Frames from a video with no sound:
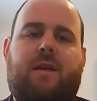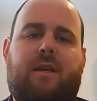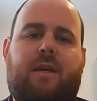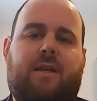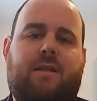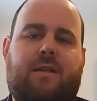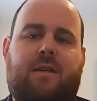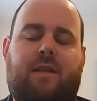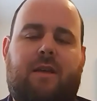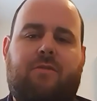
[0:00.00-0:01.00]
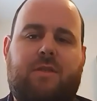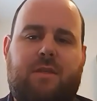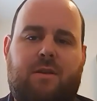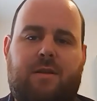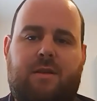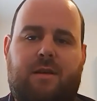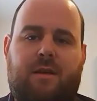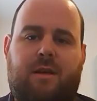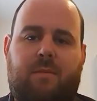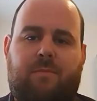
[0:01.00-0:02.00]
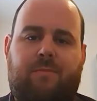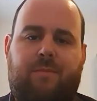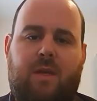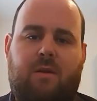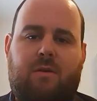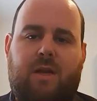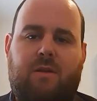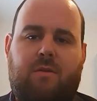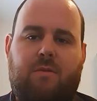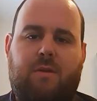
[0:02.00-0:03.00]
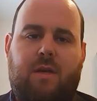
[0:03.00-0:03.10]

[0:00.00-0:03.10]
and uh, life is good um, you know i do